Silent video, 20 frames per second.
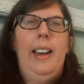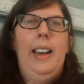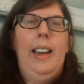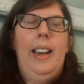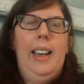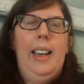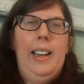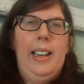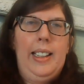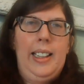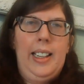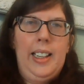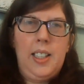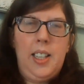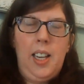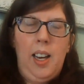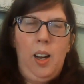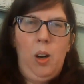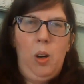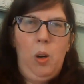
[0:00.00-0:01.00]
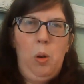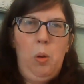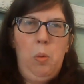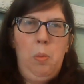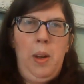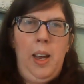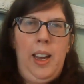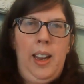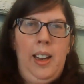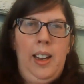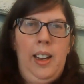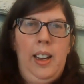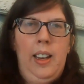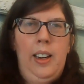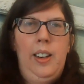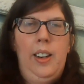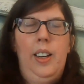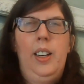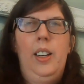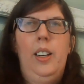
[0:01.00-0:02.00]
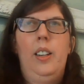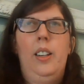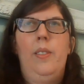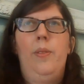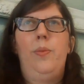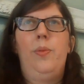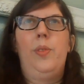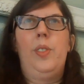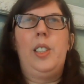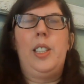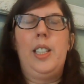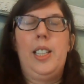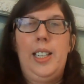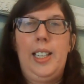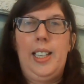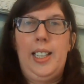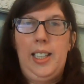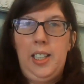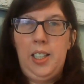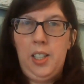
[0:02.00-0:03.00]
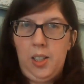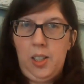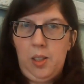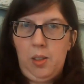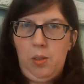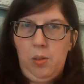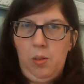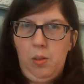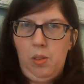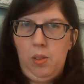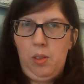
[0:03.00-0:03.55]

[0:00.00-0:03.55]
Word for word: He gets home and Denise,